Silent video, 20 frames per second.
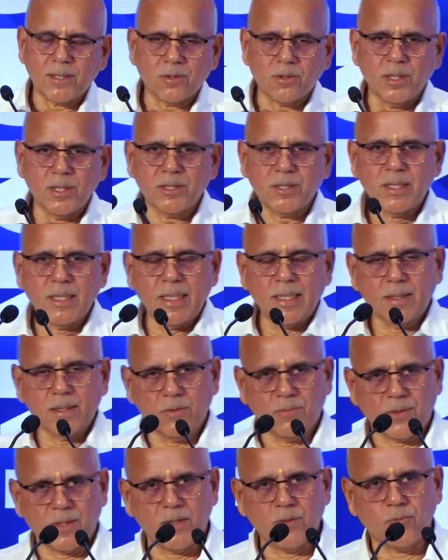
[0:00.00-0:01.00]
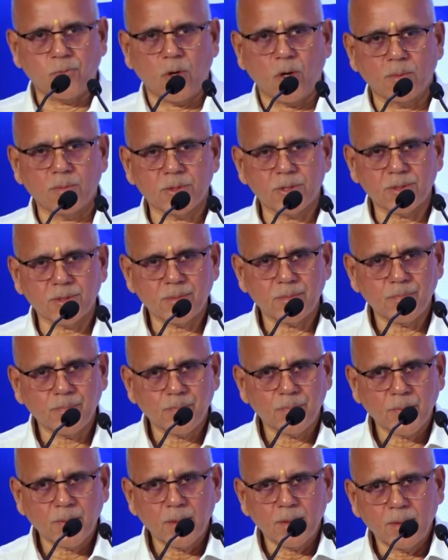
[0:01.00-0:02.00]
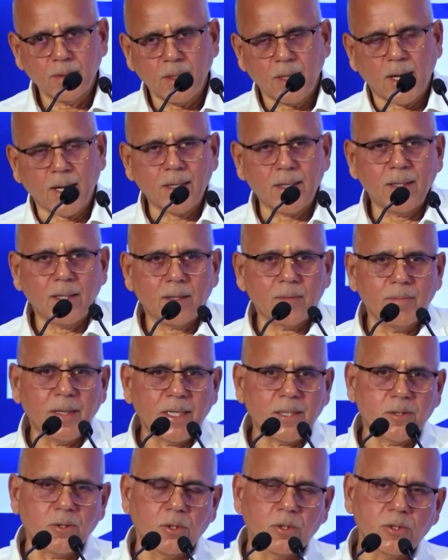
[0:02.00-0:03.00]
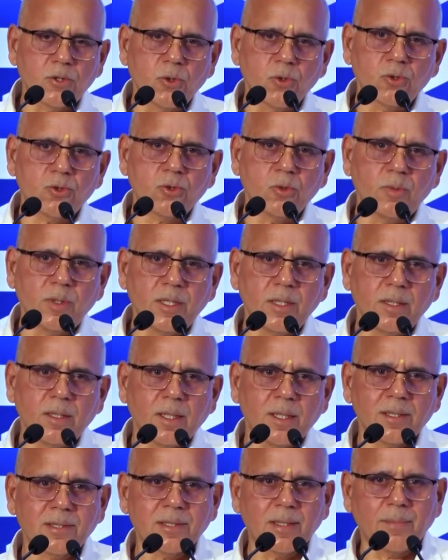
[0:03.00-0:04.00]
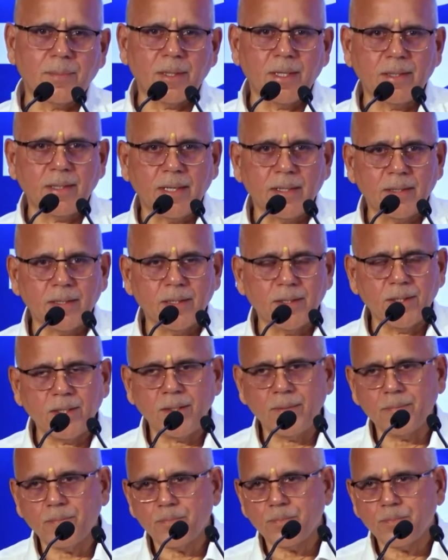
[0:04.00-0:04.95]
is seeing different forms. Earlier, metros used to be a separate entity